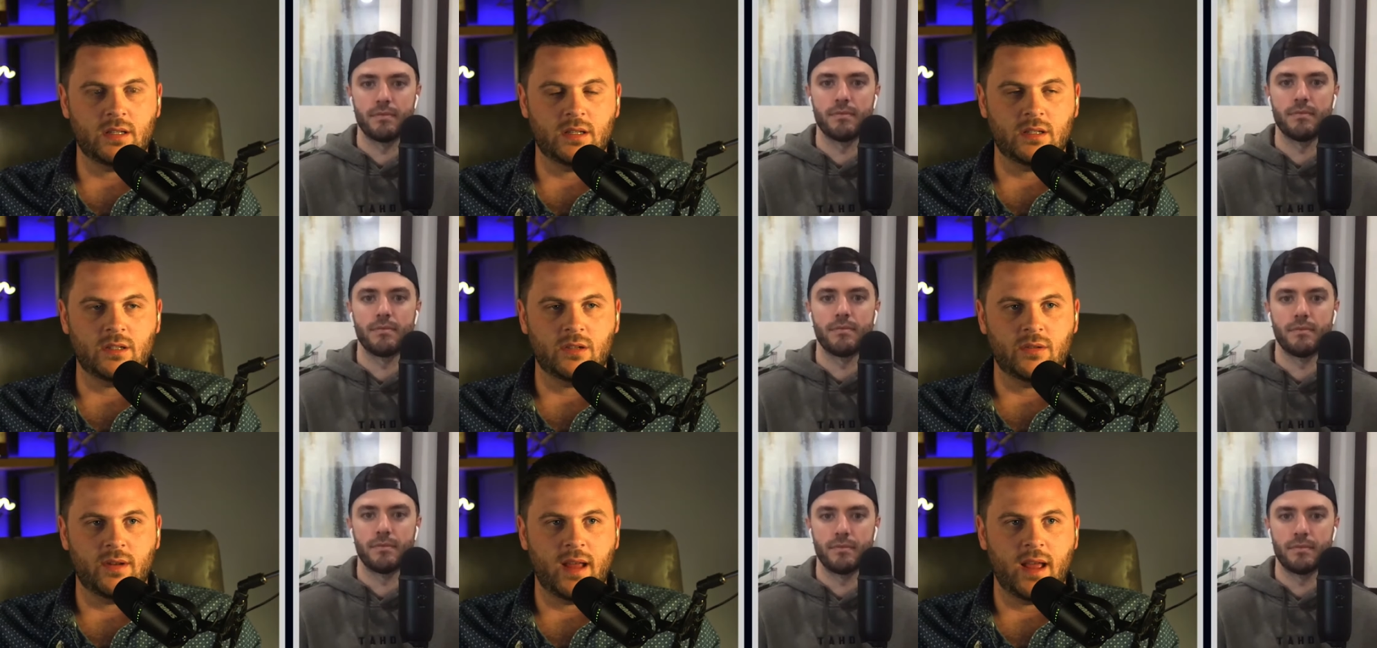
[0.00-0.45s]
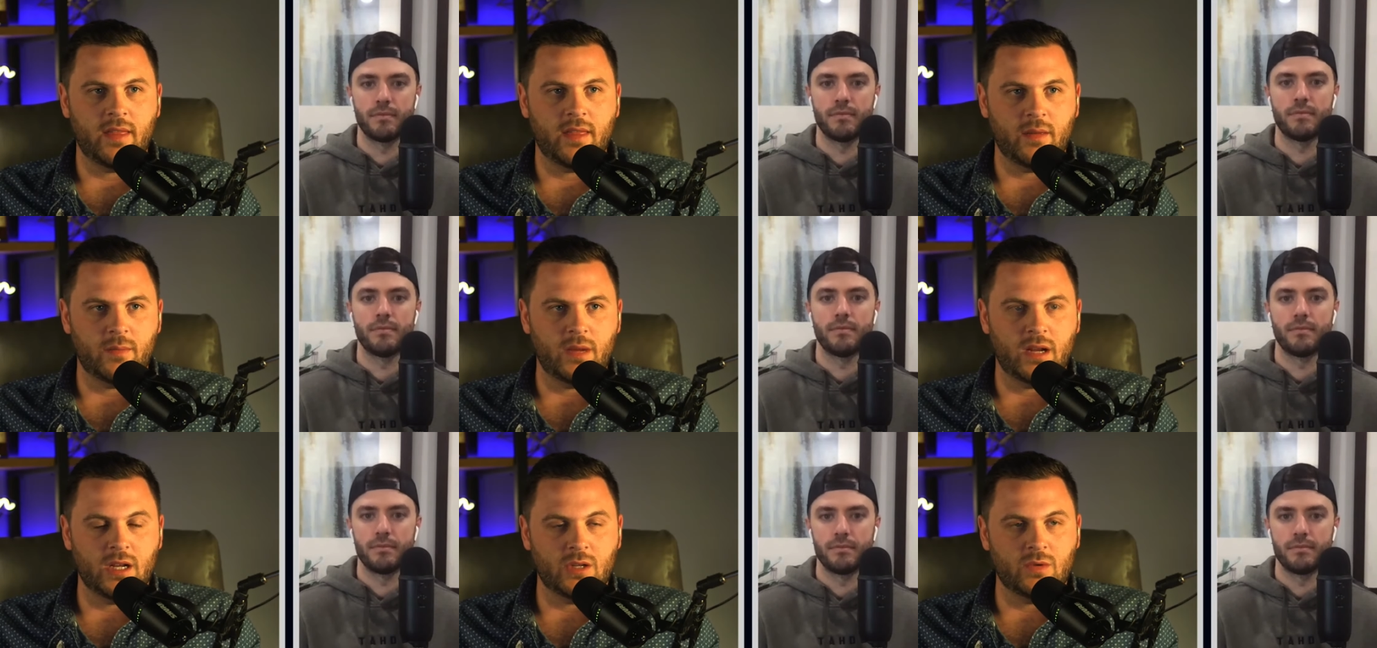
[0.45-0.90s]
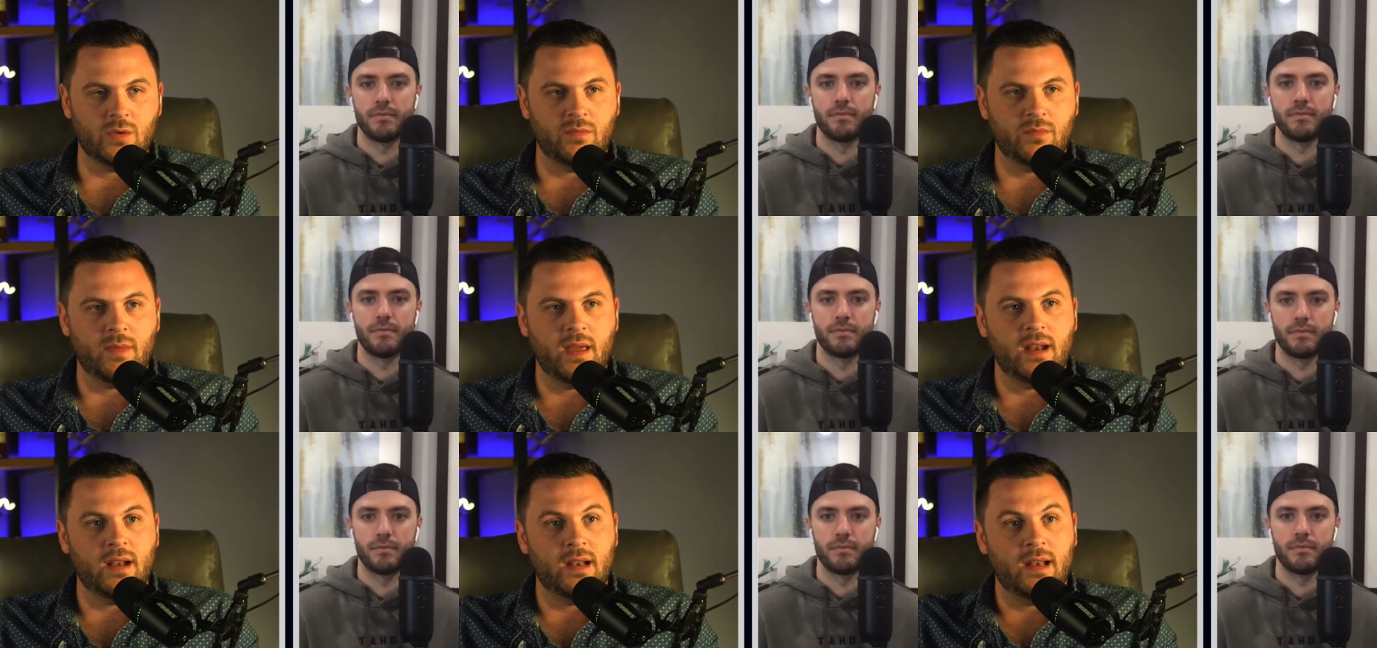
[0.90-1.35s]
Speaker 1: And so now that because we've
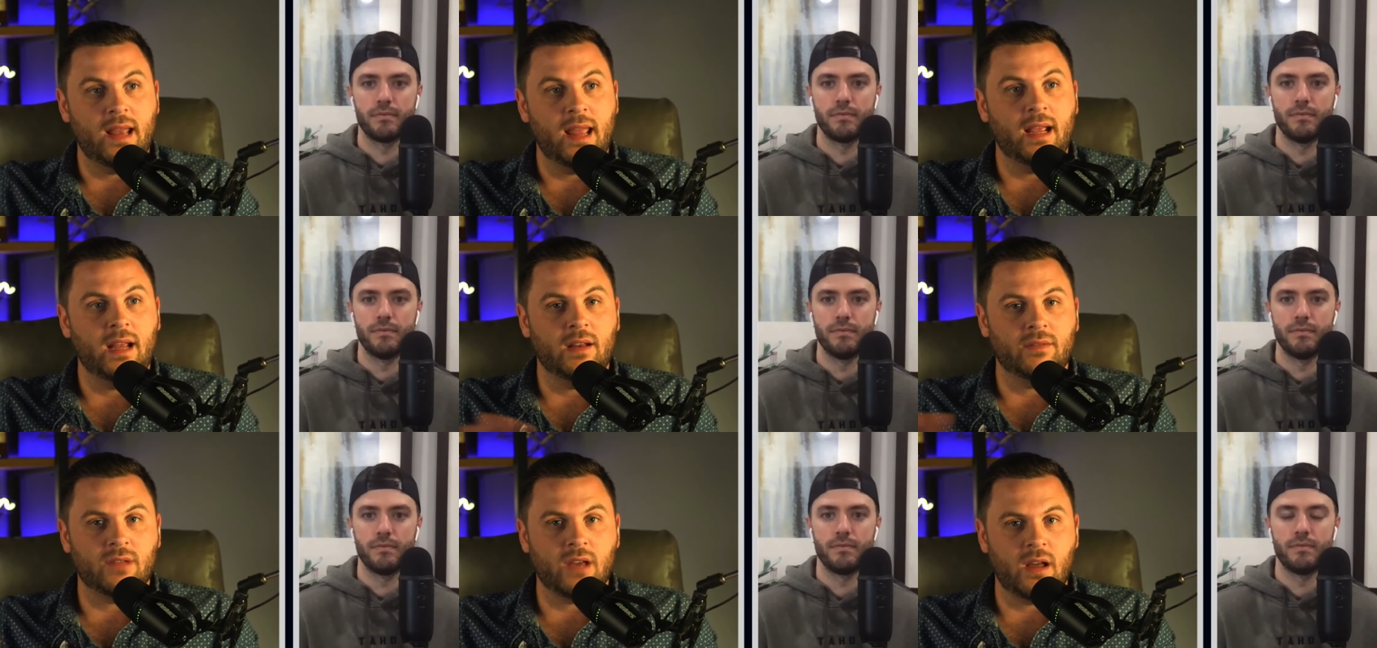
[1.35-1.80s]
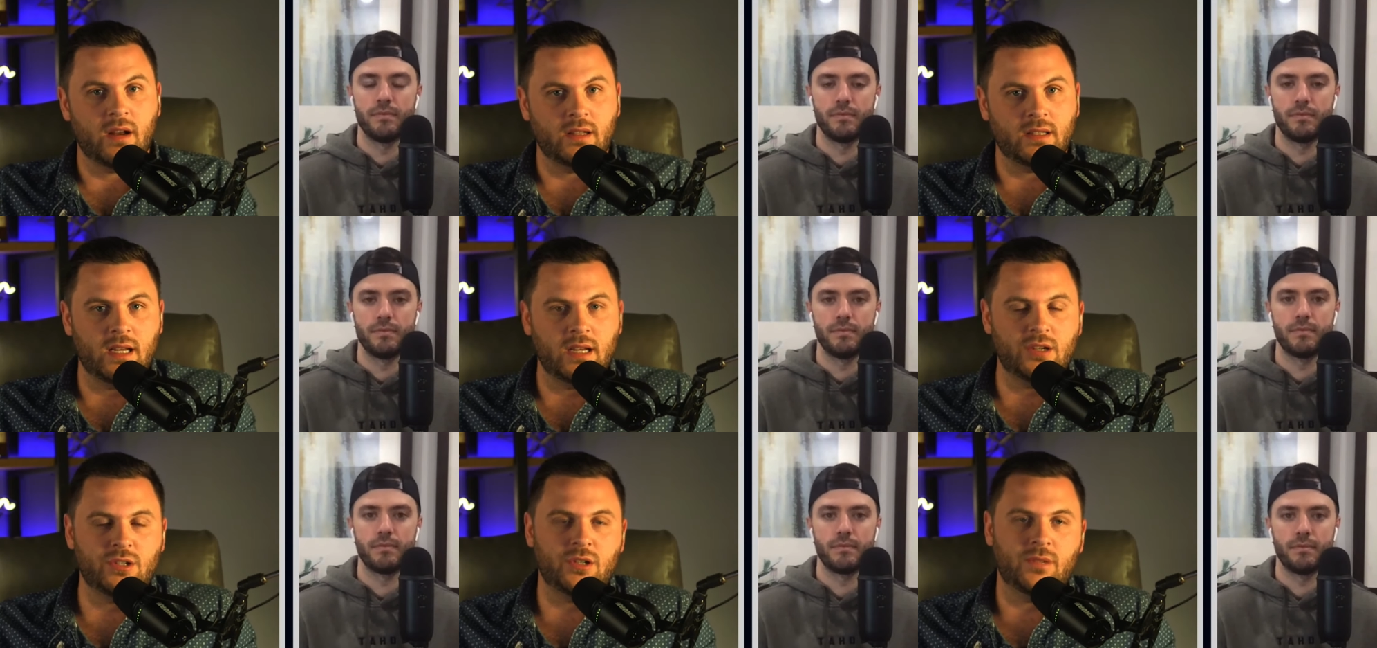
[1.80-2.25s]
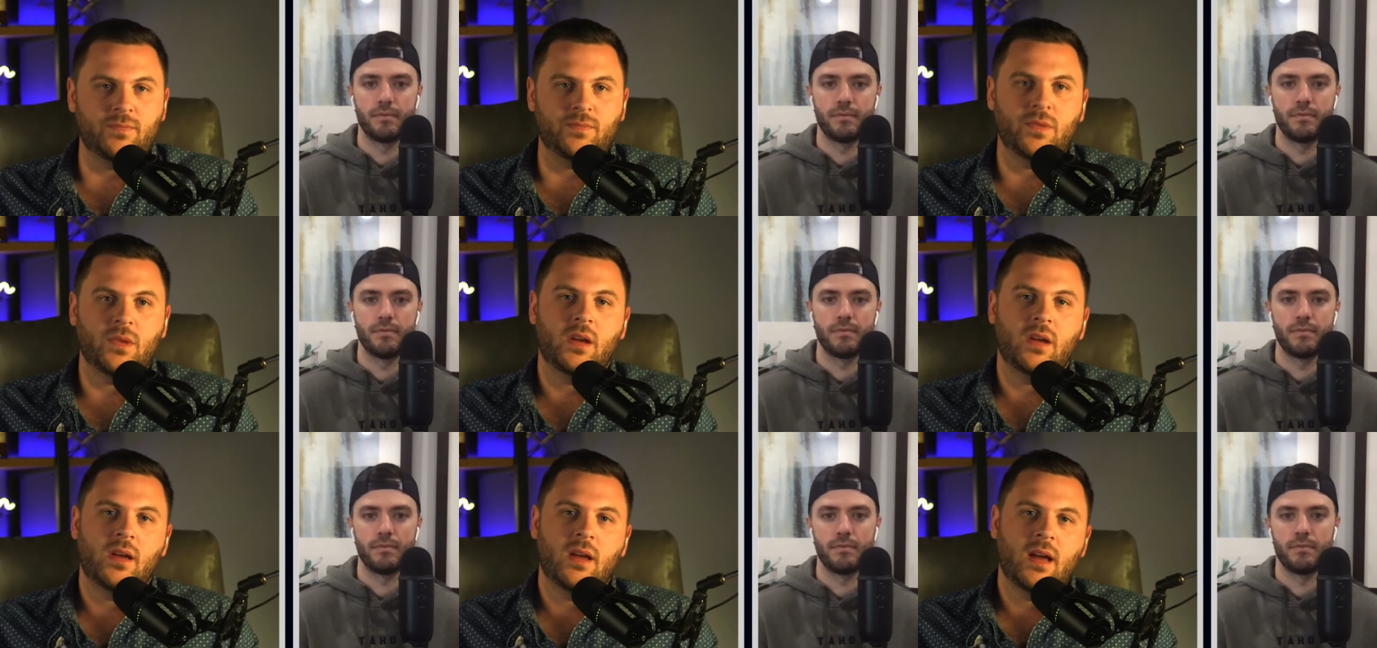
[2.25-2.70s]
made it a negative hmm. connotation,
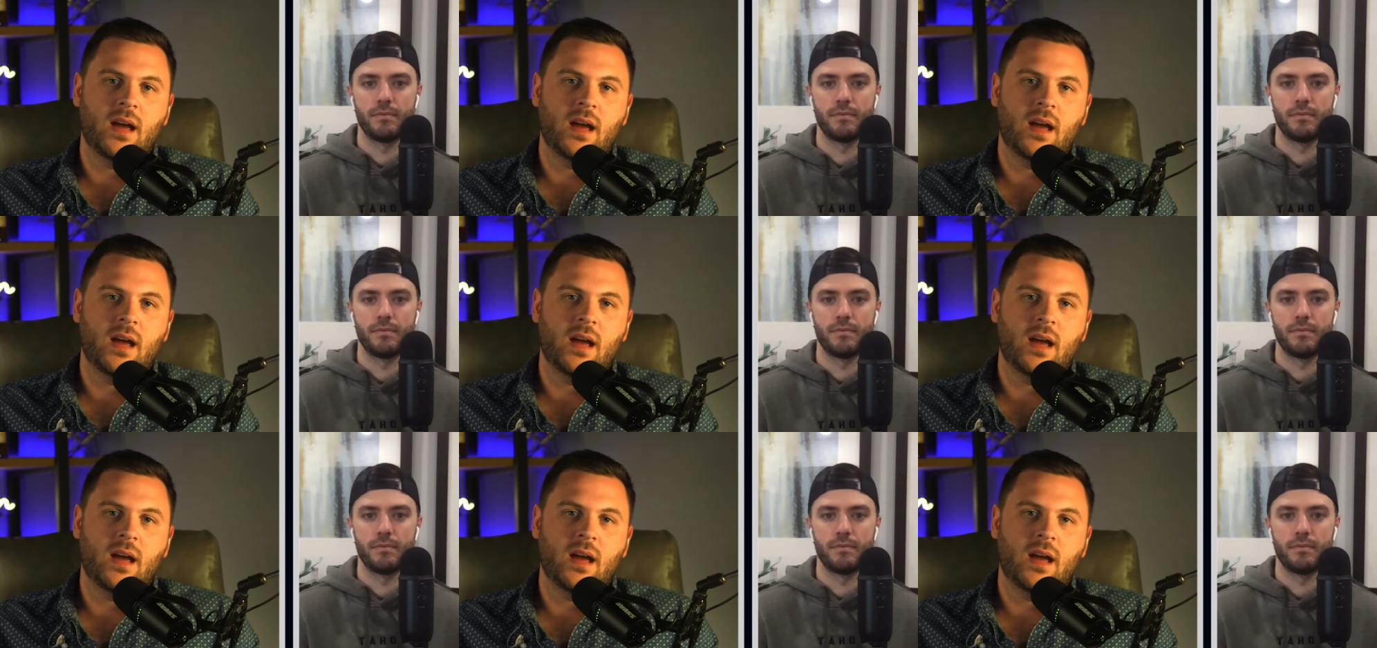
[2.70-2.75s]
mm.